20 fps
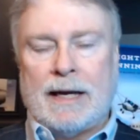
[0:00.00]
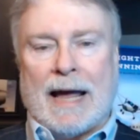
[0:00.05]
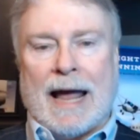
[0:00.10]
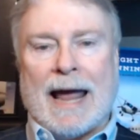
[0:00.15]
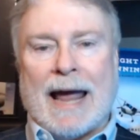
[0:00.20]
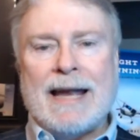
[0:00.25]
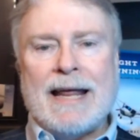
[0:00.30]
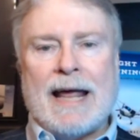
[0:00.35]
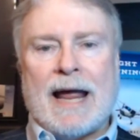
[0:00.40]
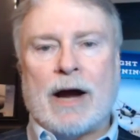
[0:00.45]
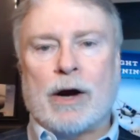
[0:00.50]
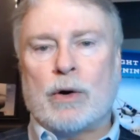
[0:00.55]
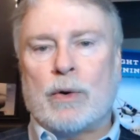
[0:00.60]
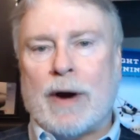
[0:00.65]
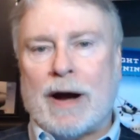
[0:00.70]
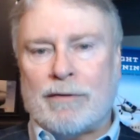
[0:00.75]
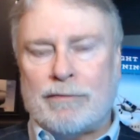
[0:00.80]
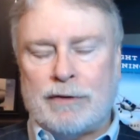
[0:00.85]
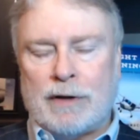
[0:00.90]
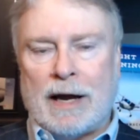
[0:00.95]
Any
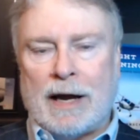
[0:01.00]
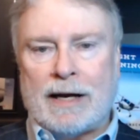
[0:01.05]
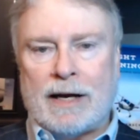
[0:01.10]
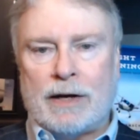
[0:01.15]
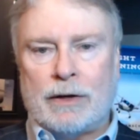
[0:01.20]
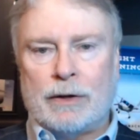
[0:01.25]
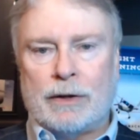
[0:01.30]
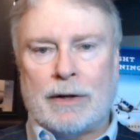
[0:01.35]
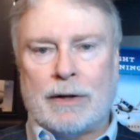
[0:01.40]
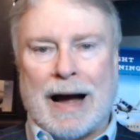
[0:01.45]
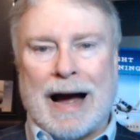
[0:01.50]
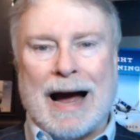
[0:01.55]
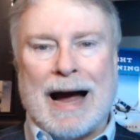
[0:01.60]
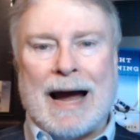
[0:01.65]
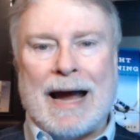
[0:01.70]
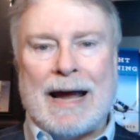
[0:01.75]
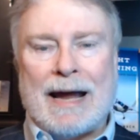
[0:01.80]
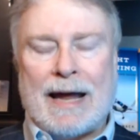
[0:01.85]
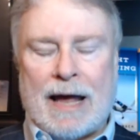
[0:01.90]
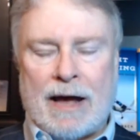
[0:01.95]
aircraft flying under
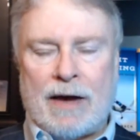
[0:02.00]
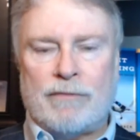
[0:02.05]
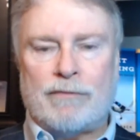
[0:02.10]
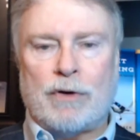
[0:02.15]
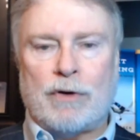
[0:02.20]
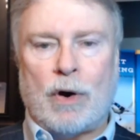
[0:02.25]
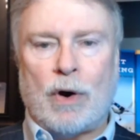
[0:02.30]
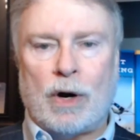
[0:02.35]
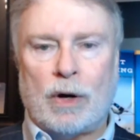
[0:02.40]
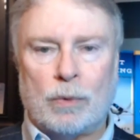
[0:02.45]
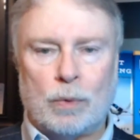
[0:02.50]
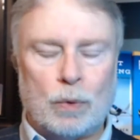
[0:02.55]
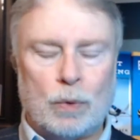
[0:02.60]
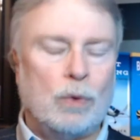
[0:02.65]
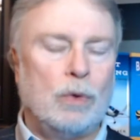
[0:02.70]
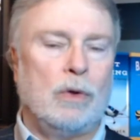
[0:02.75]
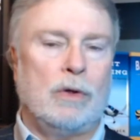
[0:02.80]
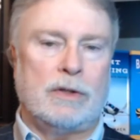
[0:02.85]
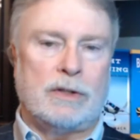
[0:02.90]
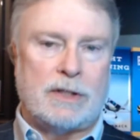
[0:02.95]
IFR
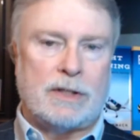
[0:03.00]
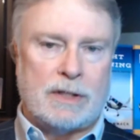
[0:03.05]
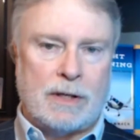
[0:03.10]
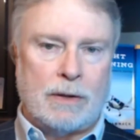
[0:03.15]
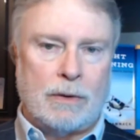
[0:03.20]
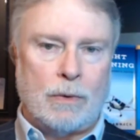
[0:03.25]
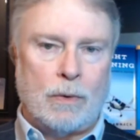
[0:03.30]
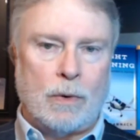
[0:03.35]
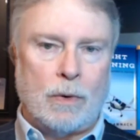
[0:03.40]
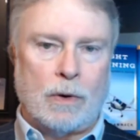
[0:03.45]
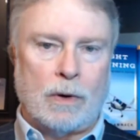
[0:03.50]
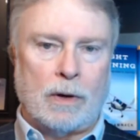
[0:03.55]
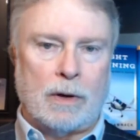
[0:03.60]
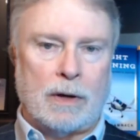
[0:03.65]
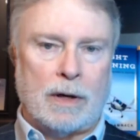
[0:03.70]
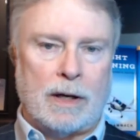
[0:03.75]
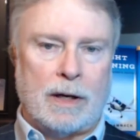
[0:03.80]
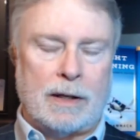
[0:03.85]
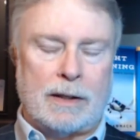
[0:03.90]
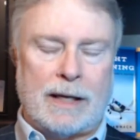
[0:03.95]
rules
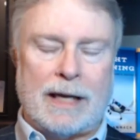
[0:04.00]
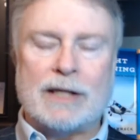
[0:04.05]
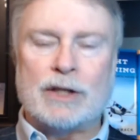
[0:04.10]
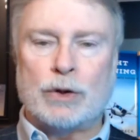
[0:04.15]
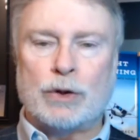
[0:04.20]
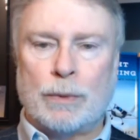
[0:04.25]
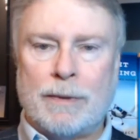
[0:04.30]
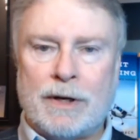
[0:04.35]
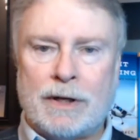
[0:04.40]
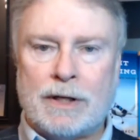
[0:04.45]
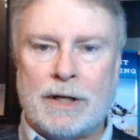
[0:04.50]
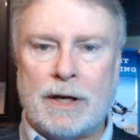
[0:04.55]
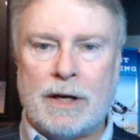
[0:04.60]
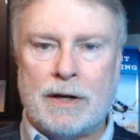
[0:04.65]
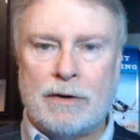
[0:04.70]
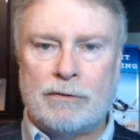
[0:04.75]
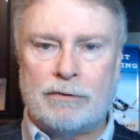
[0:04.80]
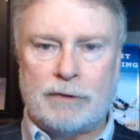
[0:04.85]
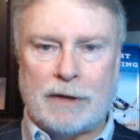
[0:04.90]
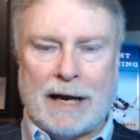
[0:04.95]
or instrument
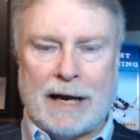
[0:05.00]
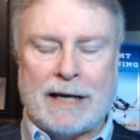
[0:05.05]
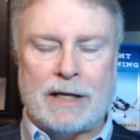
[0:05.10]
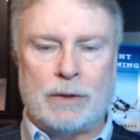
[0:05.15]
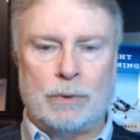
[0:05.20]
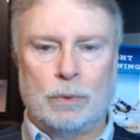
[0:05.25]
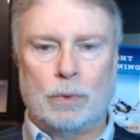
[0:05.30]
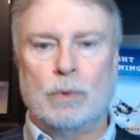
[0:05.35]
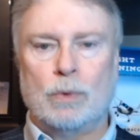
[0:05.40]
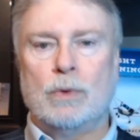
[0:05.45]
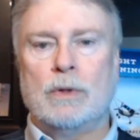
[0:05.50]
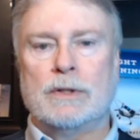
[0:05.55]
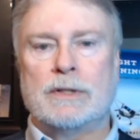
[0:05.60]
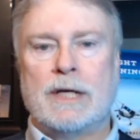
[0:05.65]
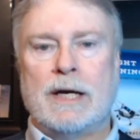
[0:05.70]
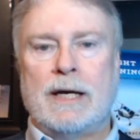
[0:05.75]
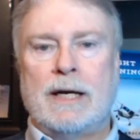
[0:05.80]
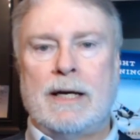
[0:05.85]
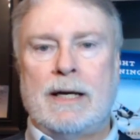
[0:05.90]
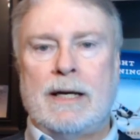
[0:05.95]
flight rules
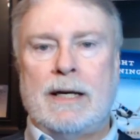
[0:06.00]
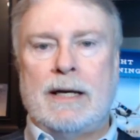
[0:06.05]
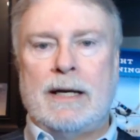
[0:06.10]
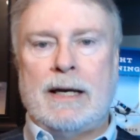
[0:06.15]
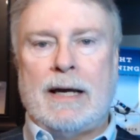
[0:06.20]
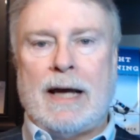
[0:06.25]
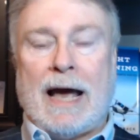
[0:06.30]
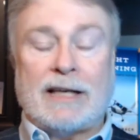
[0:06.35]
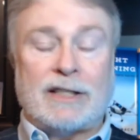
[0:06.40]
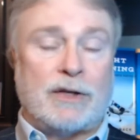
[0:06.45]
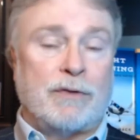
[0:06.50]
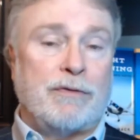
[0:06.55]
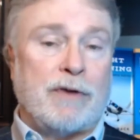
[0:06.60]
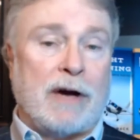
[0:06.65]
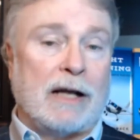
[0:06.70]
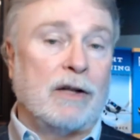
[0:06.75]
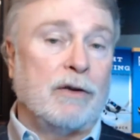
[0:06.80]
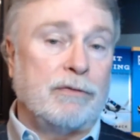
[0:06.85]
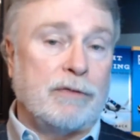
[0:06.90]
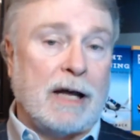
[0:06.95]
has to
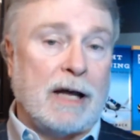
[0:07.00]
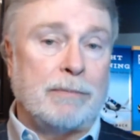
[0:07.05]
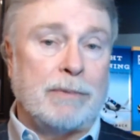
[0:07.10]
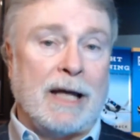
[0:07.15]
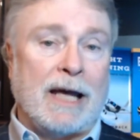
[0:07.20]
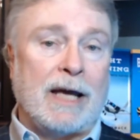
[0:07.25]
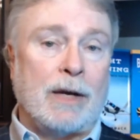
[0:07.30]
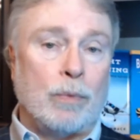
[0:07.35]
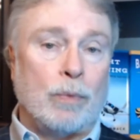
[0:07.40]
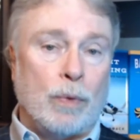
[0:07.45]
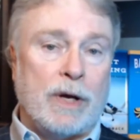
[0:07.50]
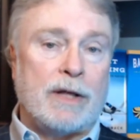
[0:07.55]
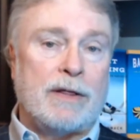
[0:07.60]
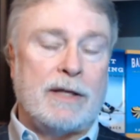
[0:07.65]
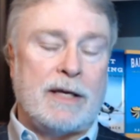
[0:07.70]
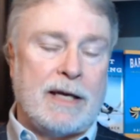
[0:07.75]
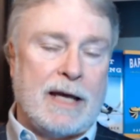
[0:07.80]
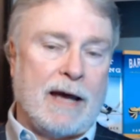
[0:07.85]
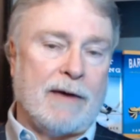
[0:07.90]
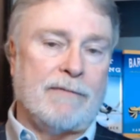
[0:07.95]
file a flight plan with
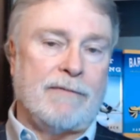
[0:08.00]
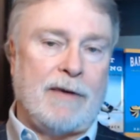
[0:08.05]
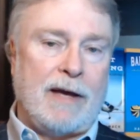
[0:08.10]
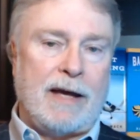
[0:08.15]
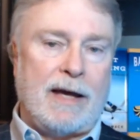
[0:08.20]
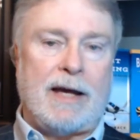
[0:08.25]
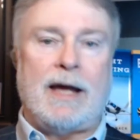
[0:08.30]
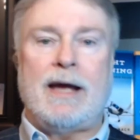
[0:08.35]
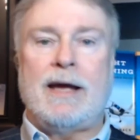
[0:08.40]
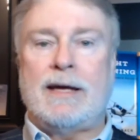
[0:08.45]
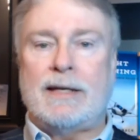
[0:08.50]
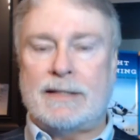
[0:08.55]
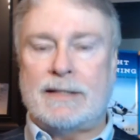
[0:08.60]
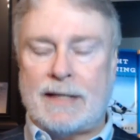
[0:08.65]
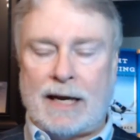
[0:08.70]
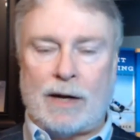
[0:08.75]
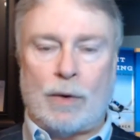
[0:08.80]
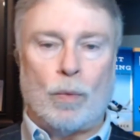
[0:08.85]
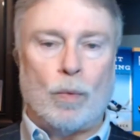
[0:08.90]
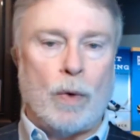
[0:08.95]
the FAA
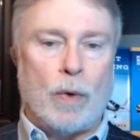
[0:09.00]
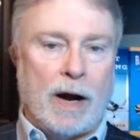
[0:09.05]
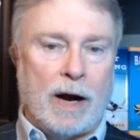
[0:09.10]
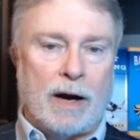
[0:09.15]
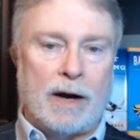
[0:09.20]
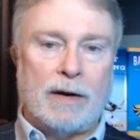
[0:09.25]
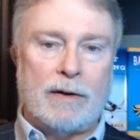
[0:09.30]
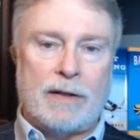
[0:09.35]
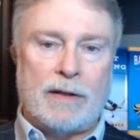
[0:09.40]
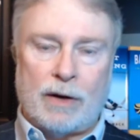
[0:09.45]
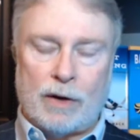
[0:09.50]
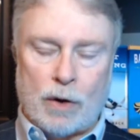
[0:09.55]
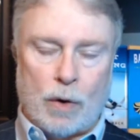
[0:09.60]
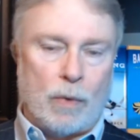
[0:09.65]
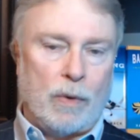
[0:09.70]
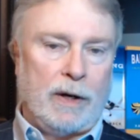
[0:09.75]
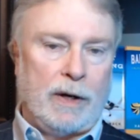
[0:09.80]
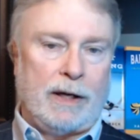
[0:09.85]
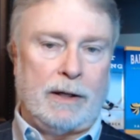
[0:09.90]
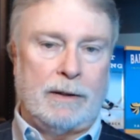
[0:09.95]
saying where they're
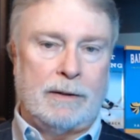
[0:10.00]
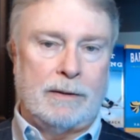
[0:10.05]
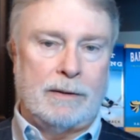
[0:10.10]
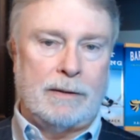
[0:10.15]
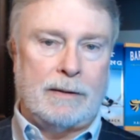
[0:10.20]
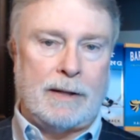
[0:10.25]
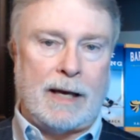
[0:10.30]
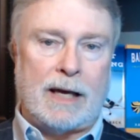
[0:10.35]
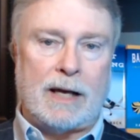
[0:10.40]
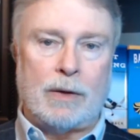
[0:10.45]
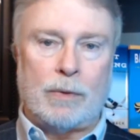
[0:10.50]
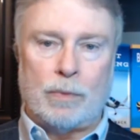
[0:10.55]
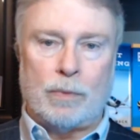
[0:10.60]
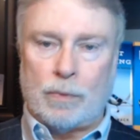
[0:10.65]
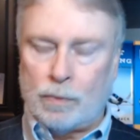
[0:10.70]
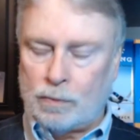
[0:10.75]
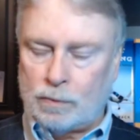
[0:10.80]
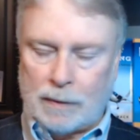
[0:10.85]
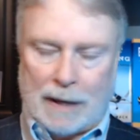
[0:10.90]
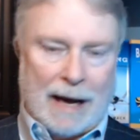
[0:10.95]
going and
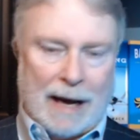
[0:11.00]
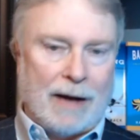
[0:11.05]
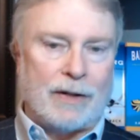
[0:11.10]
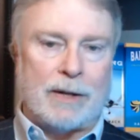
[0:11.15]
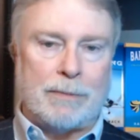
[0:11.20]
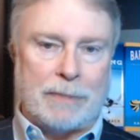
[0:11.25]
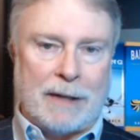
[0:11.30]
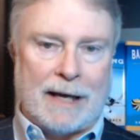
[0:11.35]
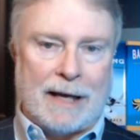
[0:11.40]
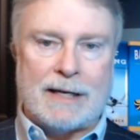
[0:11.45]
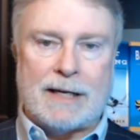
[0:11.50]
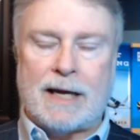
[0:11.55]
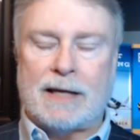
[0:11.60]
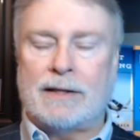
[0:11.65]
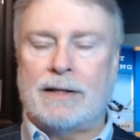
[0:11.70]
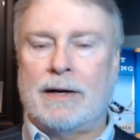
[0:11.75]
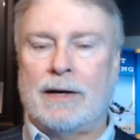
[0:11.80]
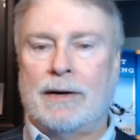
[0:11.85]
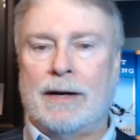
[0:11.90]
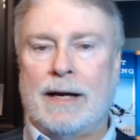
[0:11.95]
how they plan to get
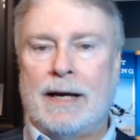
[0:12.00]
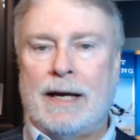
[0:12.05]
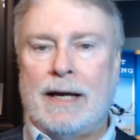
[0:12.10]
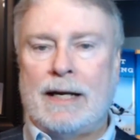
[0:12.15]
there.